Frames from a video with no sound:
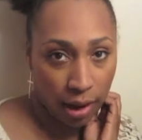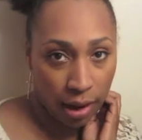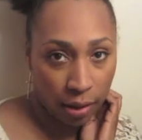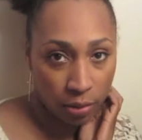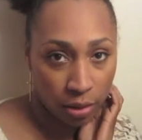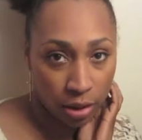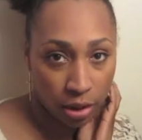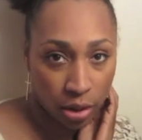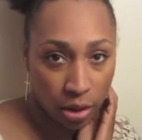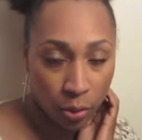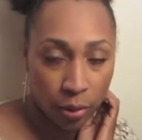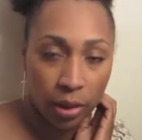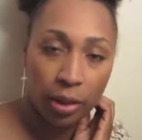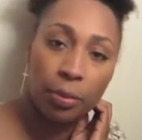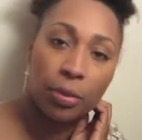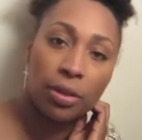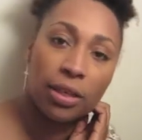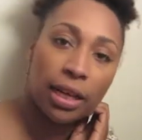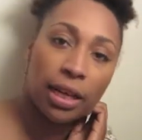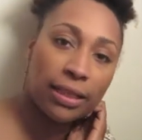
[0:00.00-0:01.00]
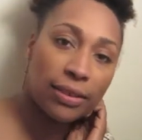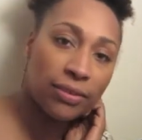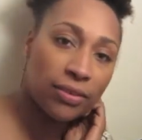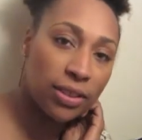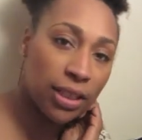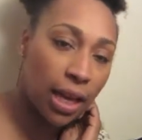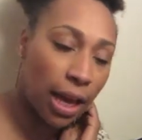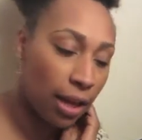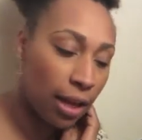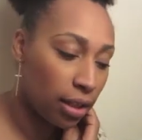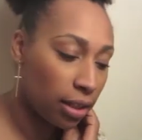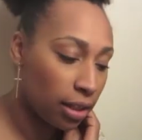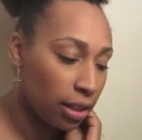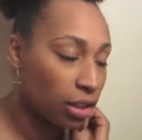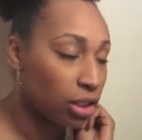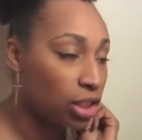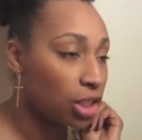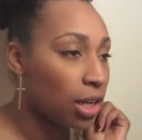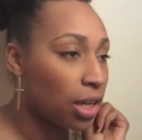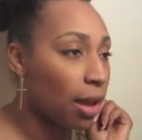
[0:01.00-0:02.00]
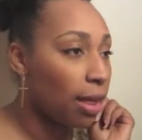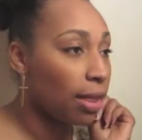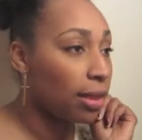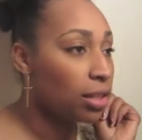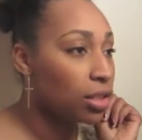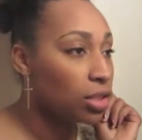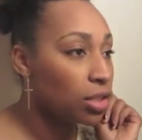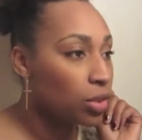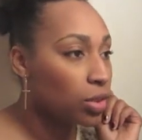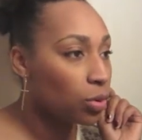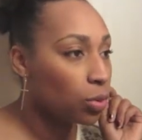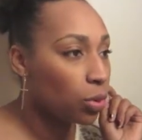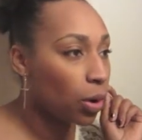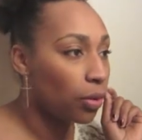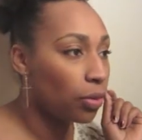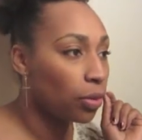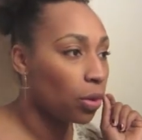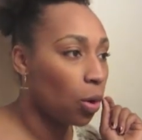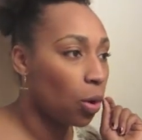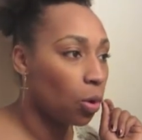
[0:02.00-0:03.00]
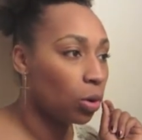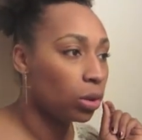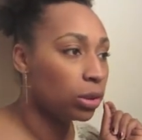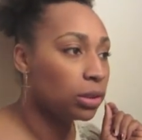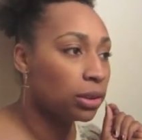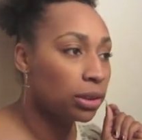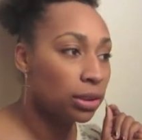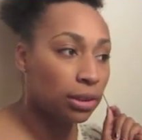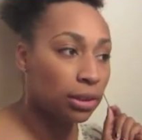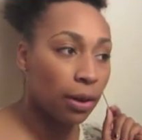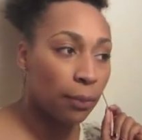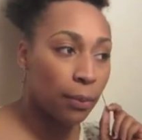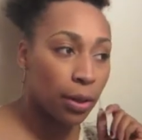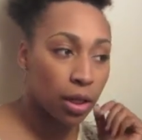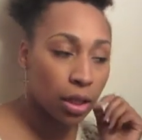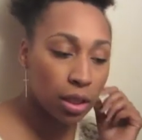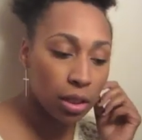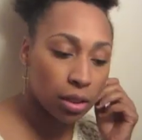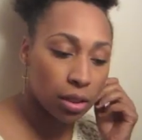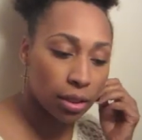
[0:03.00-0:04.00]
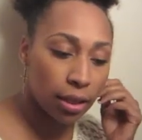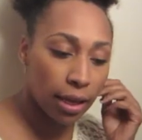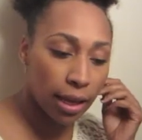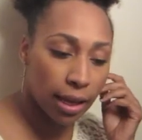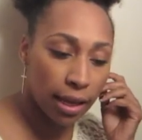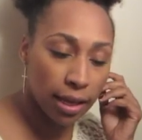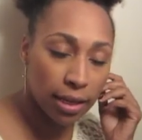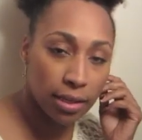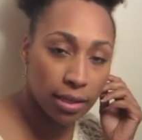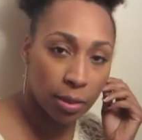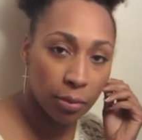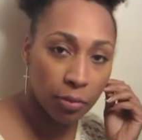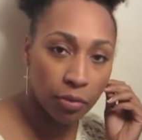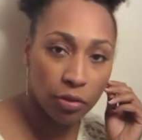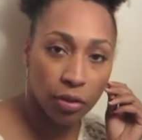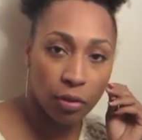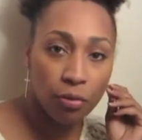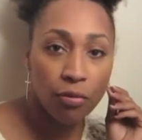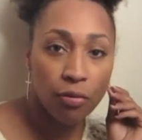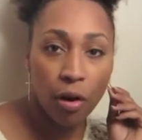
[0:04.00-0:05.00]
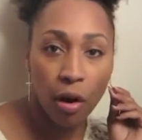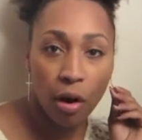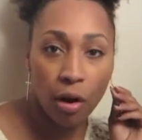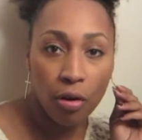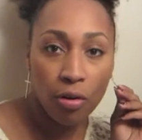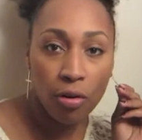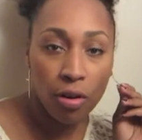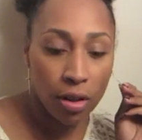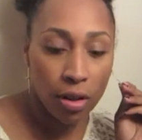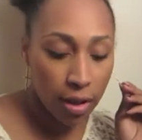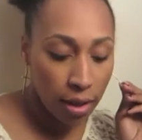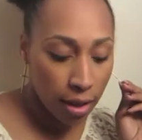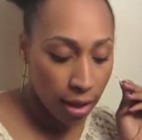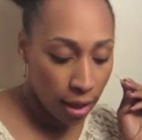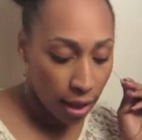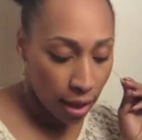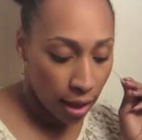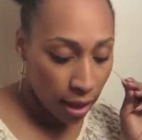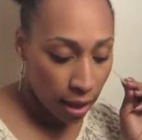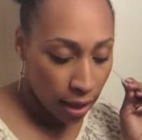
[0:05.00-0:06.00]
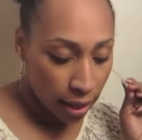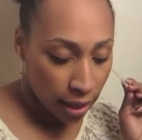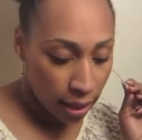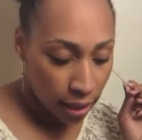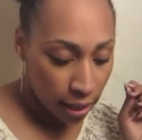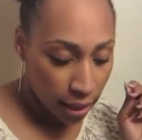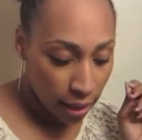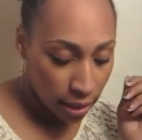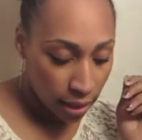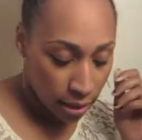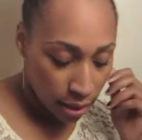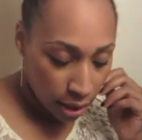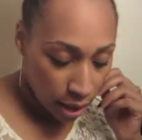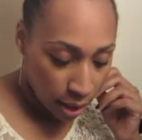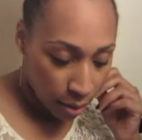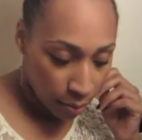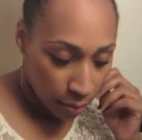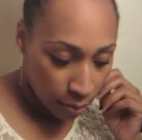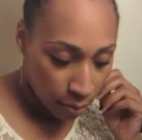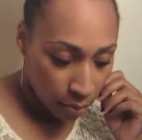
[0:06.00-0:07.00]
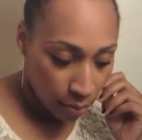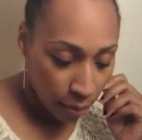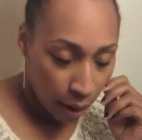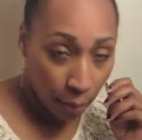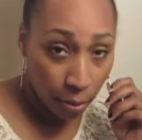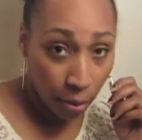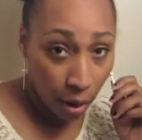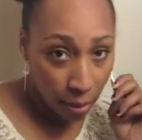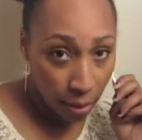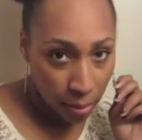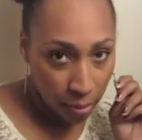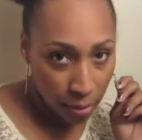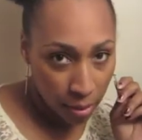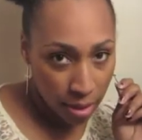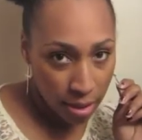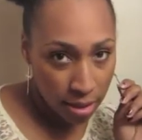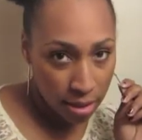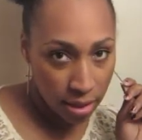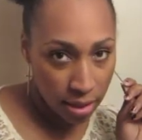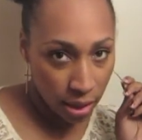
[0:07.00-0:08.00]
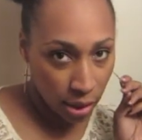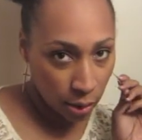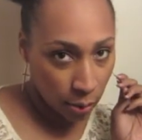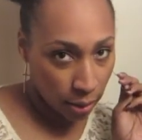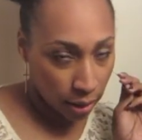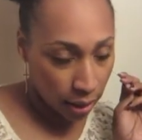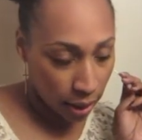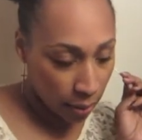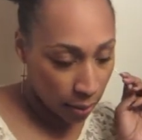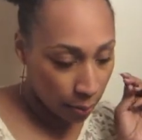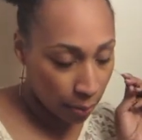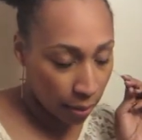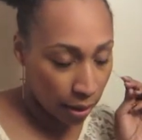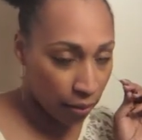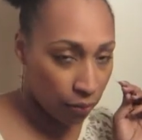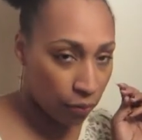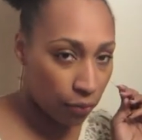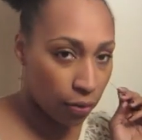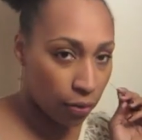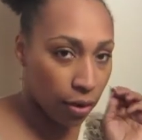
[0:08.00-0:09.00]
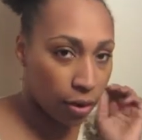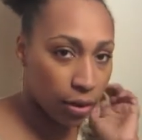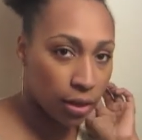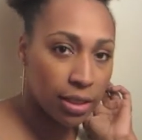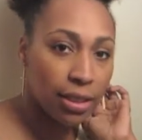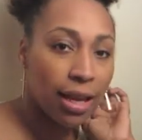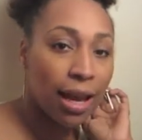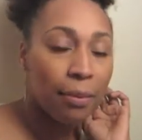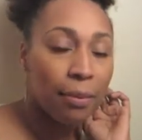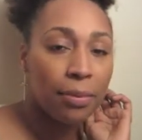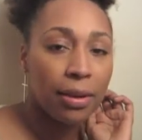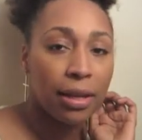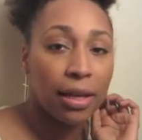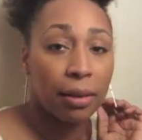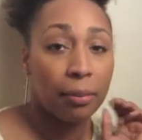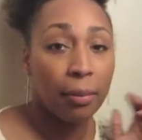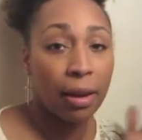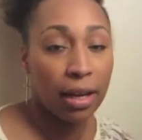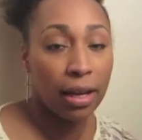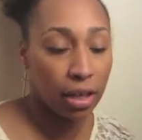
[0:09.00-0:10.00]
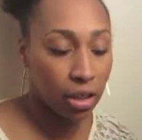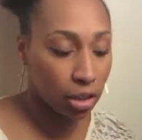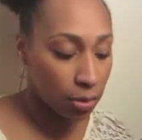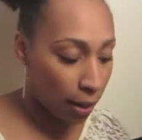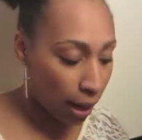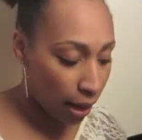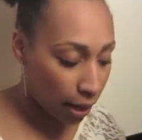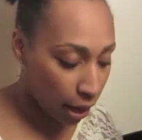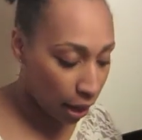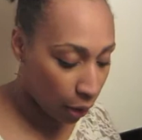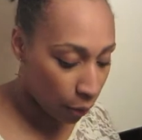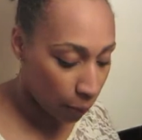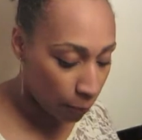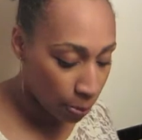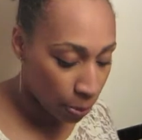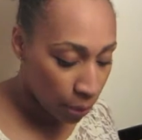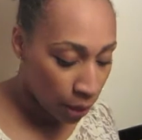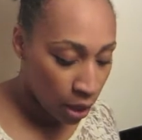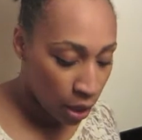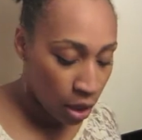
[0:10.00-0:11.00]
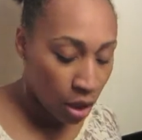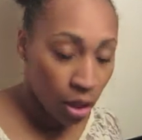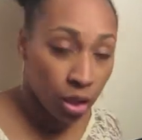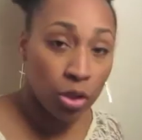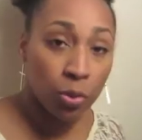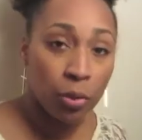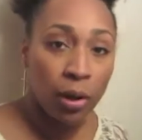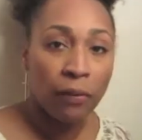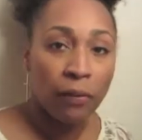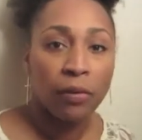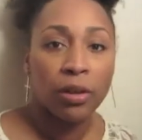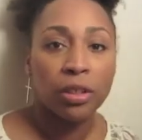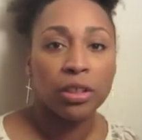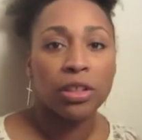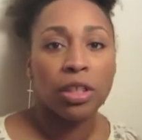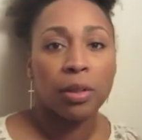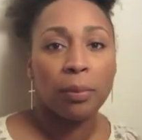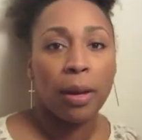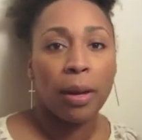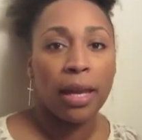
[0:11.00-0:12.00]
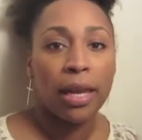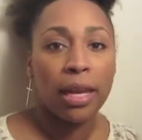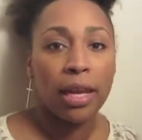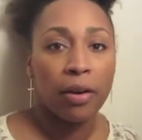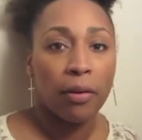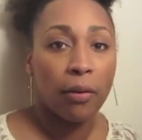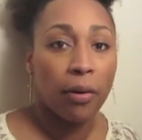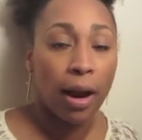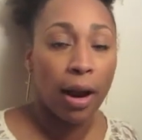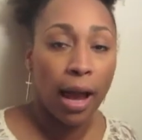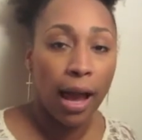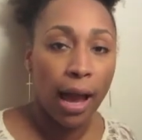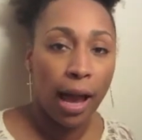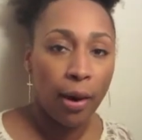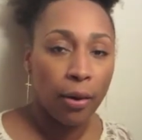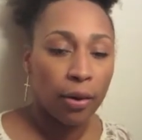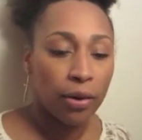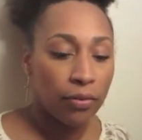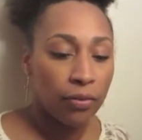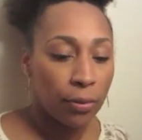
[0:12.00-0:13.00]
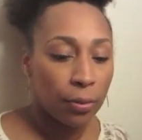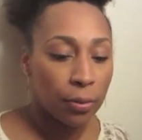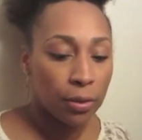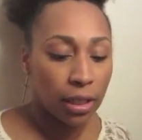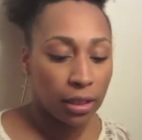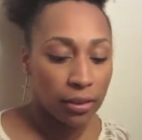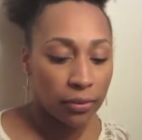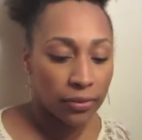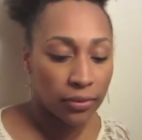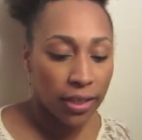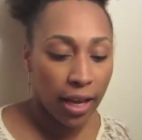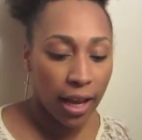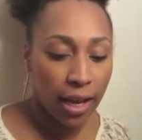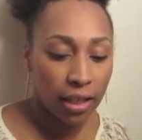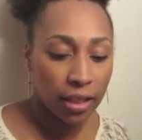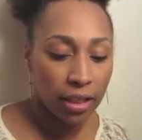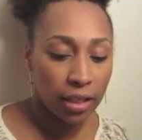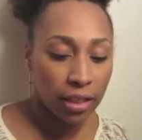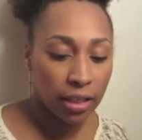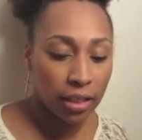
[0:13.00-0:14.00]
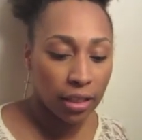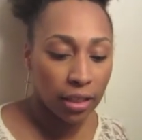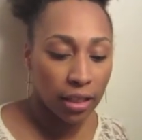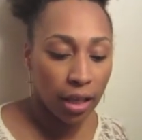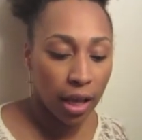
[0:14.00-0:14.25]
I was doing a protective styling challenge throughout the whole summer and some of the fall, and I'll probably be continuing it, but for the time being my hair is back out. So when I first took my hair out of the protective styling,